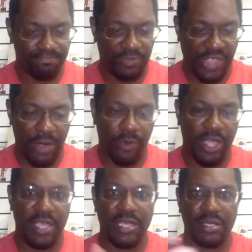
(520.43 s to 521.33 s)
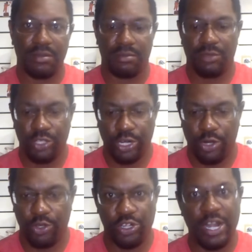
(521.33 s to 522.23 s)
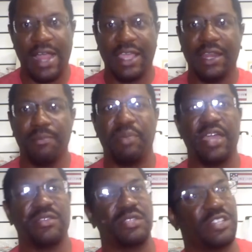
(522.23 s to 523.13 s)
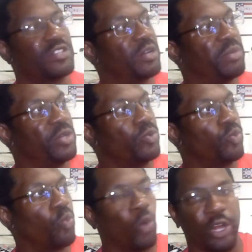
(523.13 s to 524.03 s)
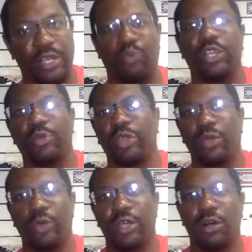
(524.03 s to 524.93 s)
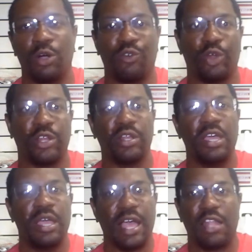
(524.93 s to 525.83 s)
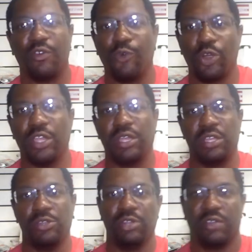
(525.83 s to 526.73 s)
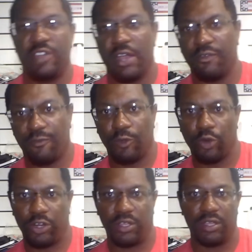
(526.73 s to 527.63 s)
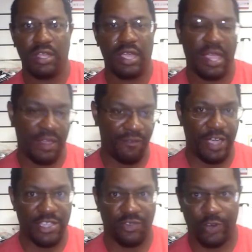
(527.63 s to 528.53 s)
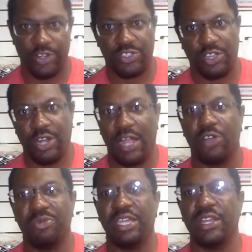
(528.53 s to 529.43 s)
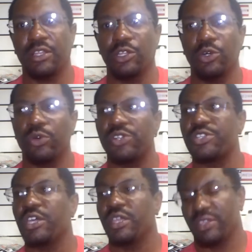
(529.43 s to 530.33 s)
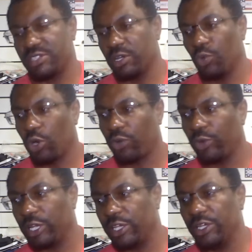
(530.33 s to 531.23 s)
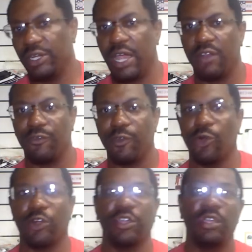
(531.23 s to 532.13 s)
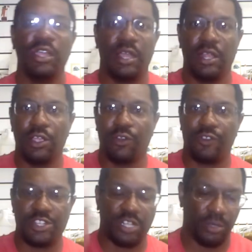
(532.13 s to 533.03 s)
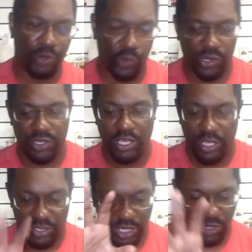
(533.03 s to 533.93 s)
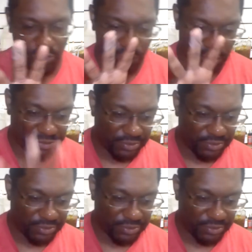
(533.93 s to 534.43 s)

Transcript: that way, you know, you're not getting baits that's going to be working really, really well over in California and you live down in Florida, and vice versa. You're not going to be getting lures that's going to work really good down in Florida, and then you're fishing up north. So